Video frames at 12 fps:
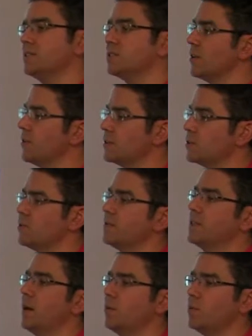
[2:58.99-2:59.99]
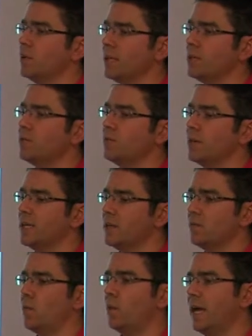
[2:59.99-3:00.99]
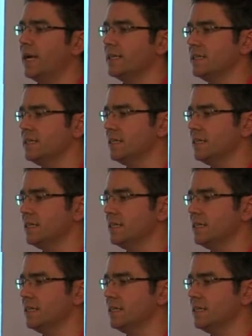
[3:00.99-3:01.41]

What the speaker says: so there's sort of a double legal fee for that.